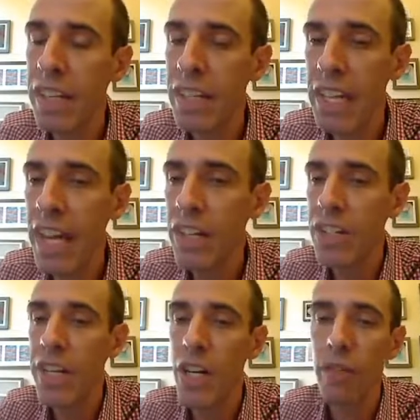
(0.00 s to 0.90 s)

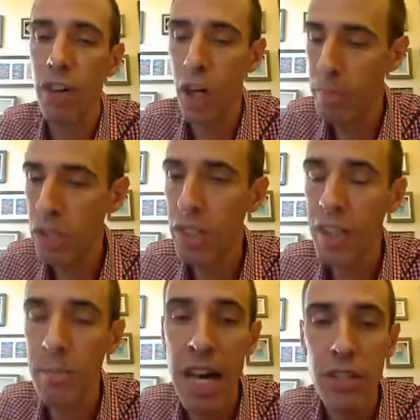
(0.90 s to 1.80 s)
indication here of our ability
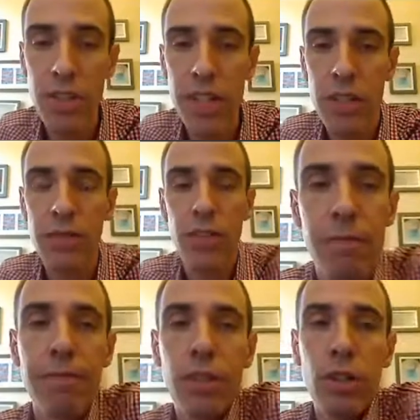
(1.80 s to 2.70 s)
to measure this for
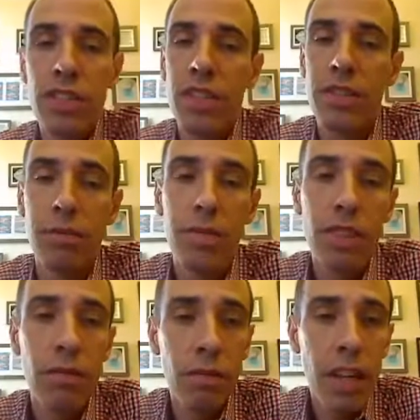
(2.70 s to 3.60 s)
field
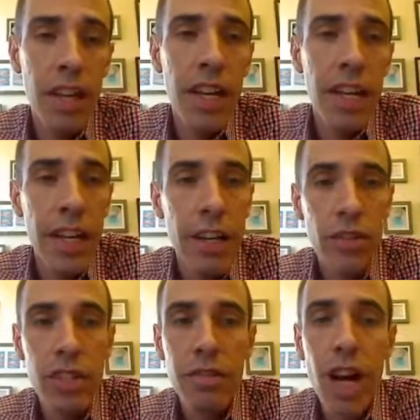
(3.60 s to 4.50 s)
systems.
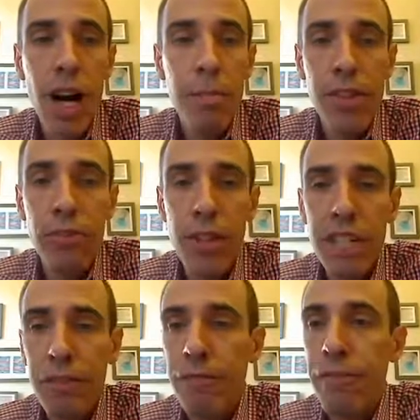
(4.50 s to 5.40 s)
Here's 3
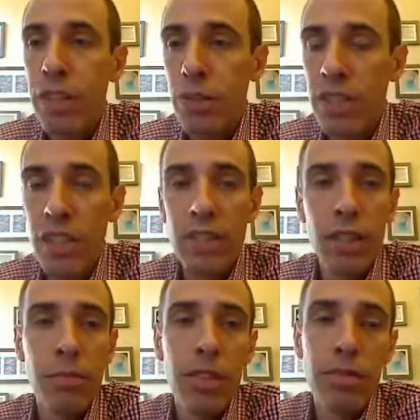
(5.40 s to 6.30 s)
different field
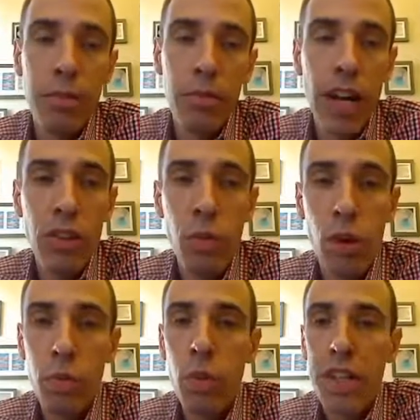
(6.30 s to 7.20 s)
systems from around the
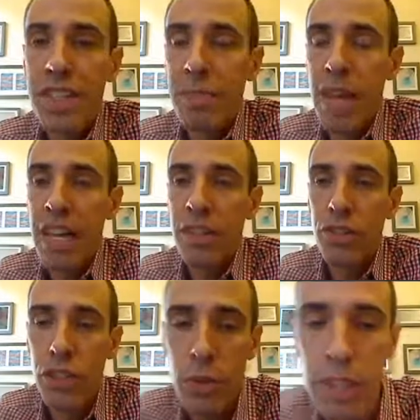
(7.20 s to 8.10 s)
world, 1 in Spain
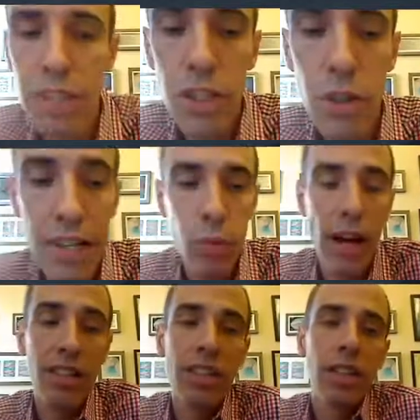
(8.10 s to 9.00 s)
and 2 in the US
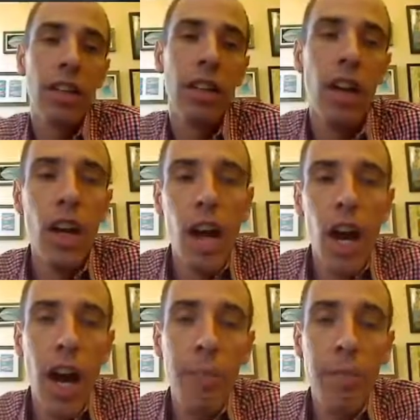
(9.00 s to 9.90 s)
West.
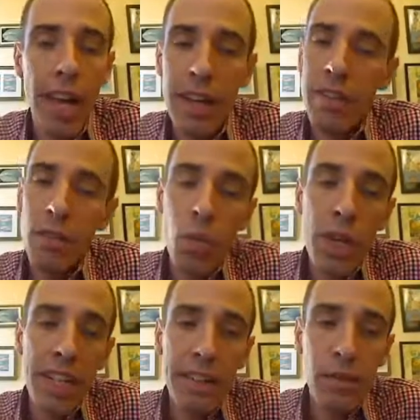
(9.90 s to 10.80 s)
And
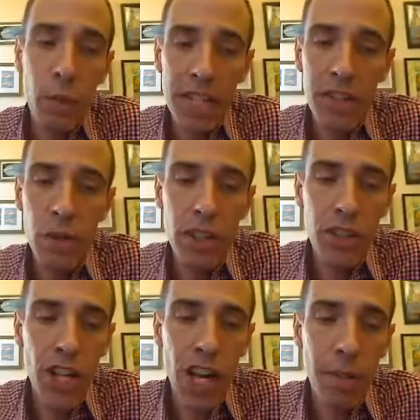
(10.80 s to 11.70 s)
we can do a good
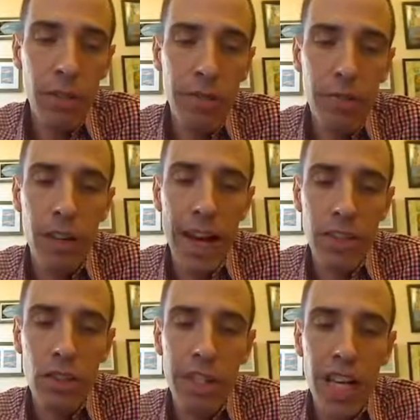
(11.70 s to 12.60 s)
job of
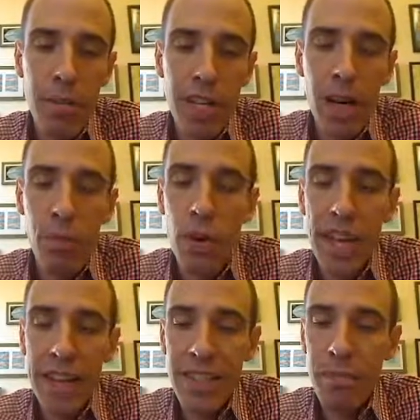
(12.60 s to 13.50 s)
actually coming up with
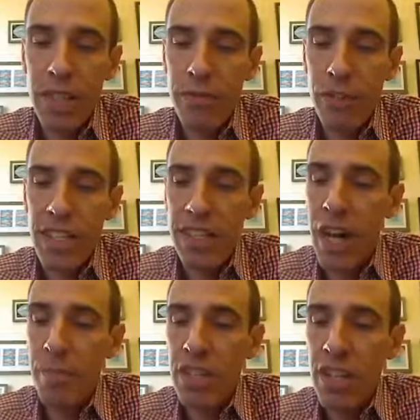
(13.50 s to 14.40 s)
estimates for these
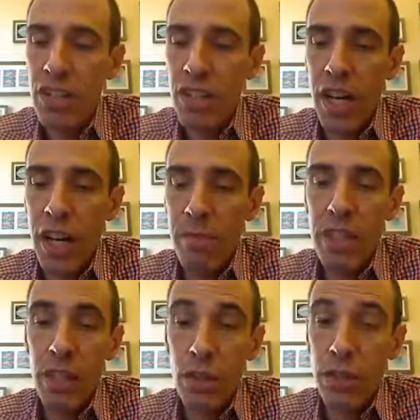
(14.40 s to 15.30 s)
compensation
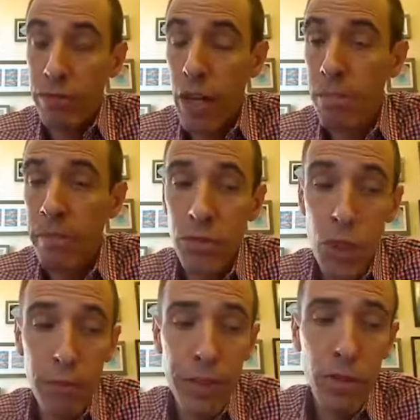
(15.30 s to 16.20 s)
timescales from
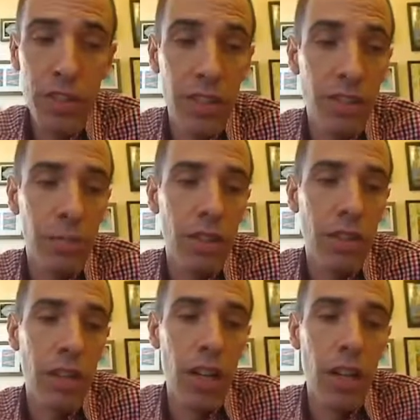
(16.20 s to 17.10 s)
real field
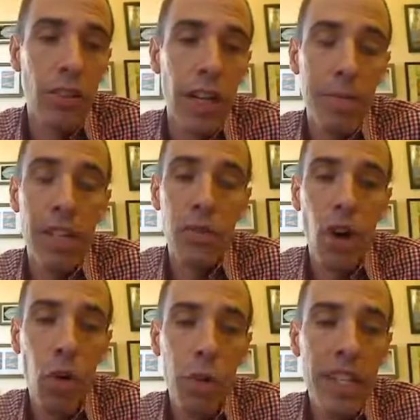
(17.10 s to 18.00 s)
systems, right? Because
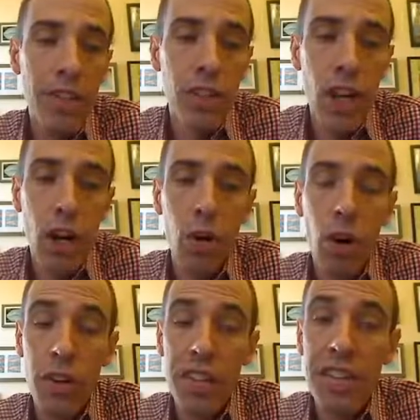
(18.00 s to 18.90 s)
all we need to know
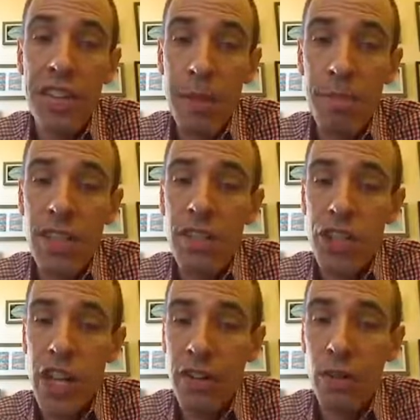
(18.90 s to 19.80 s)
are the depths of the
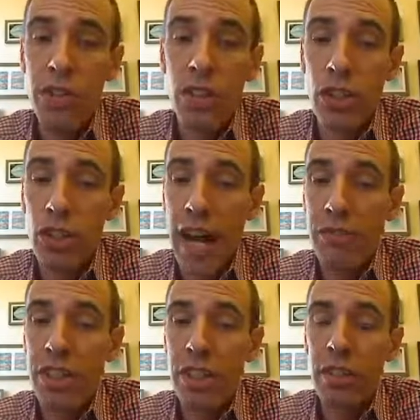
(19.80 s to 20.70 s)
channels that are
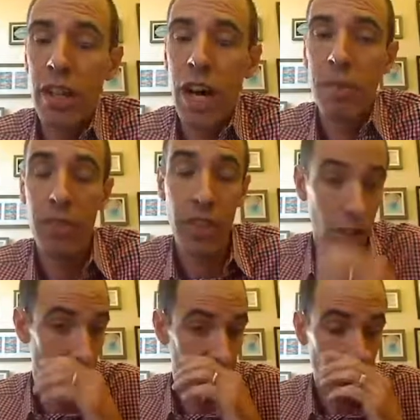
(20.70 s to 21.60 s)
crafting,
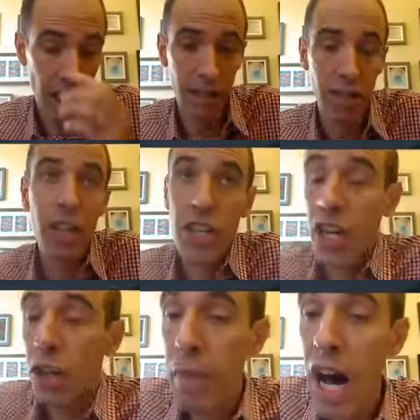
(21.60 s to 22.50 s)

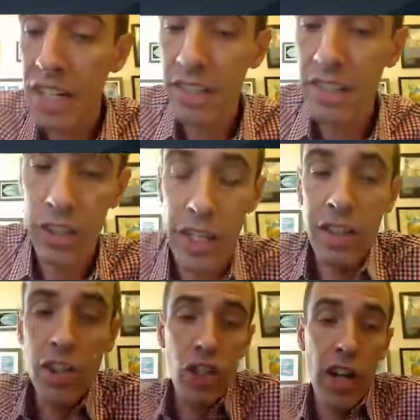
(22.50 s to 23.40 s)
channel bodies that are in
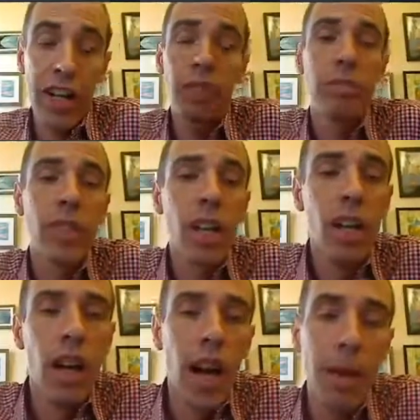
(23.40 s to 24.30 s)
the strata
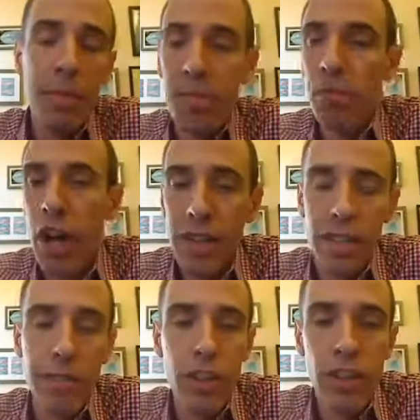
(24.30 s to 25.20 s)
as a
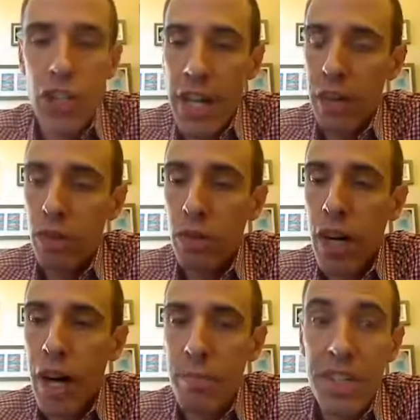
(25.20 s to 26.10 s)
proxy for the channel
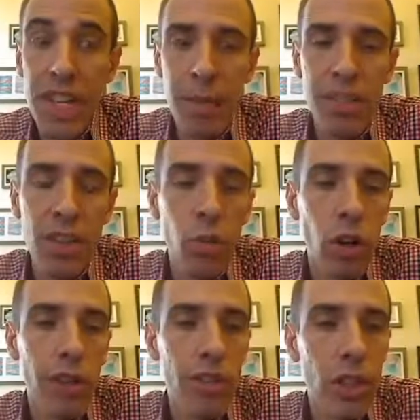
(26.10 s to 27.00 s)
depths that
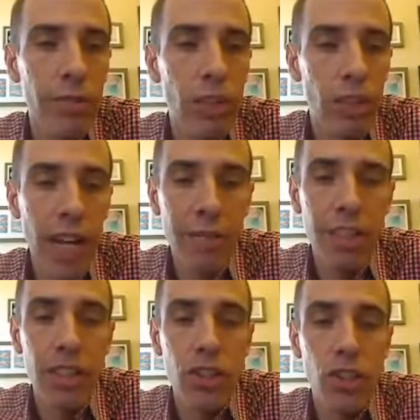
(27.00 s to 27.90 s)
were on the surface
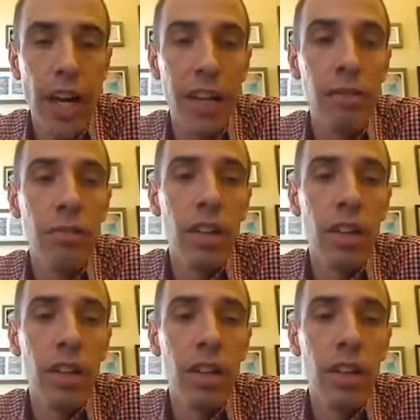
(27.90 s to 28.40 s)
crafting the strata.